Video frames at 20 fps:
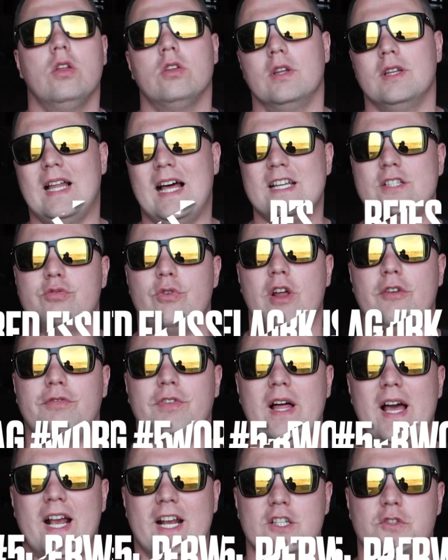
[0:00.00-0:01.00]
The last red
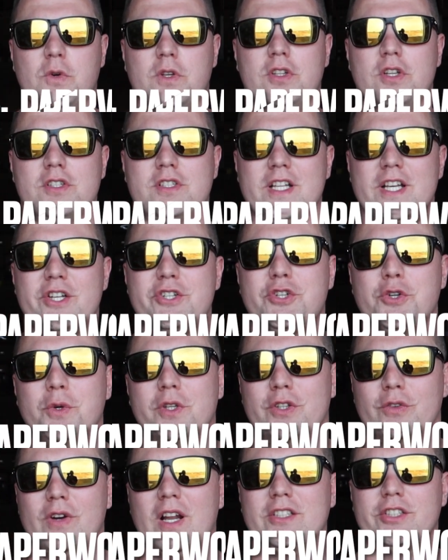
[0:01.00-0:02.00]
flag is when there's an issue
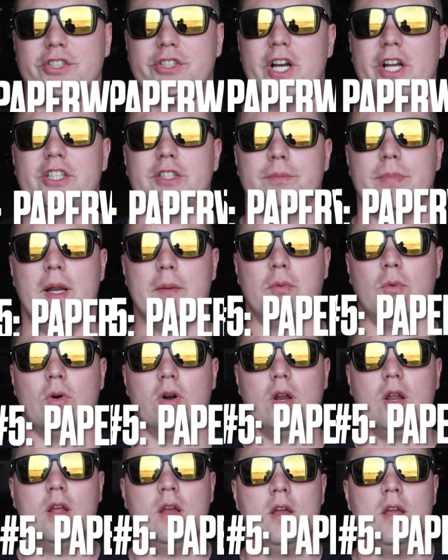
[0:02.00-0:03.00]
with the registration
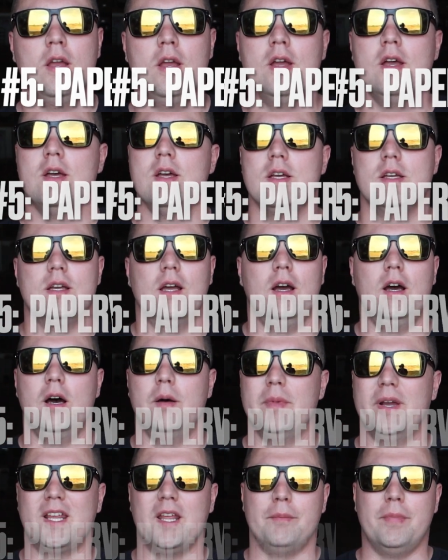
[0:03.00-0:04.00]
paperwork.
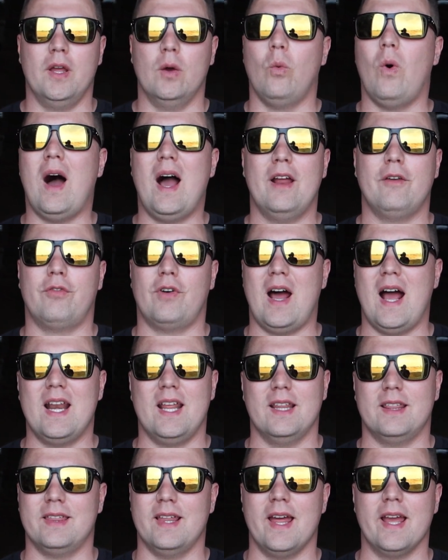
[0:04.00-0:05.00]
It can be a wide variety
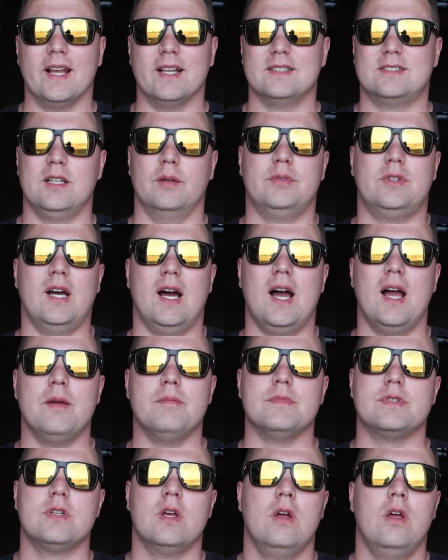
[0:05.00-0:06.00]
of things.
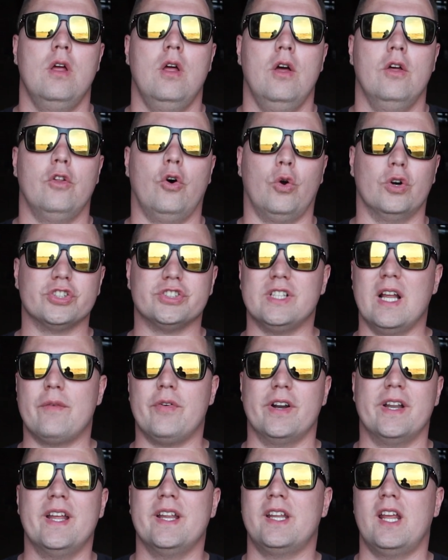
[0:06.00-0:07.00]
Sometimes the horse
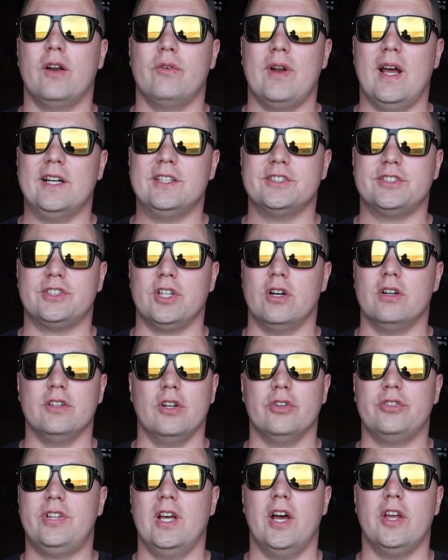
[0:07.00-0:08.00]
never did get registered and
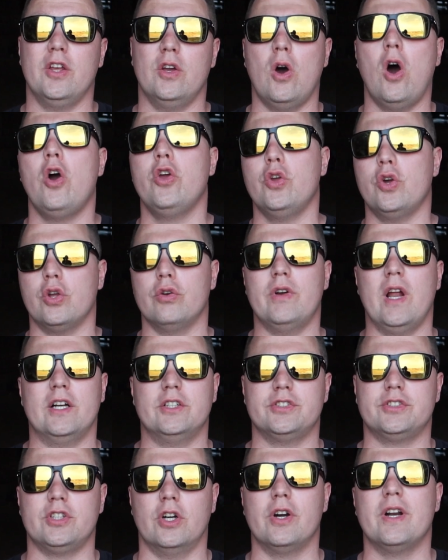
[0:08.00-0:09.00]
they'll tell you, oh, you can
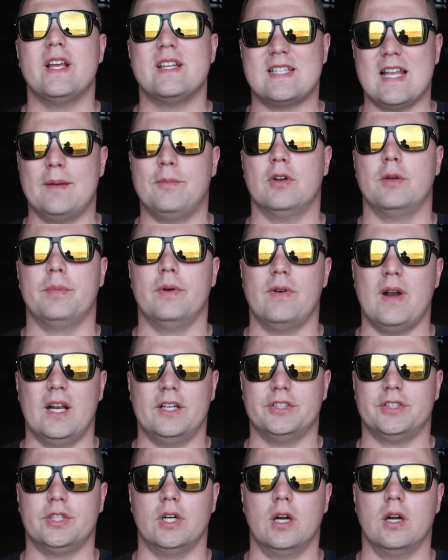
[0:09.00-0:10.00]
register it, he's able to be
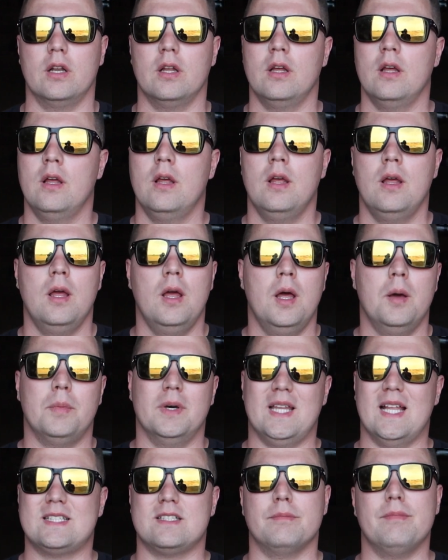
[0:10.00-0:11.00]
registered.
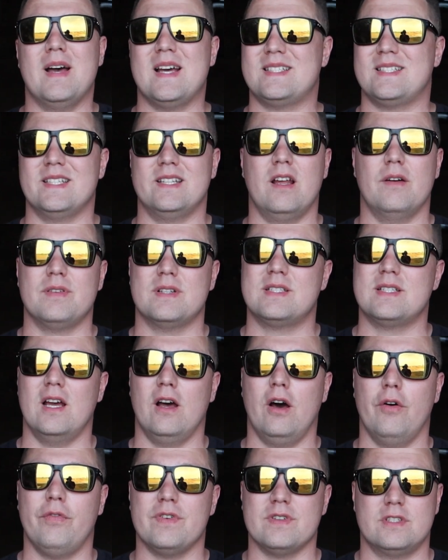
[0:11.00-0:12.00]
But that's a mess in and of
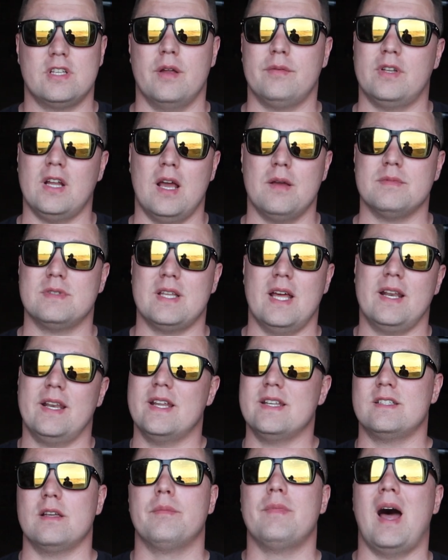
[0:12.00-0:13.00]
itself, and sometimes that
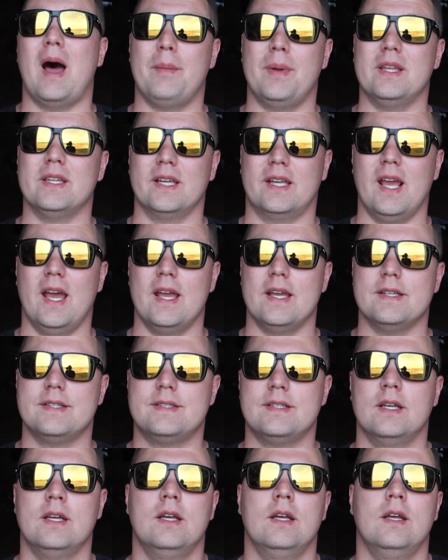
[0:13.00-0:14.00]
ends up not being the case.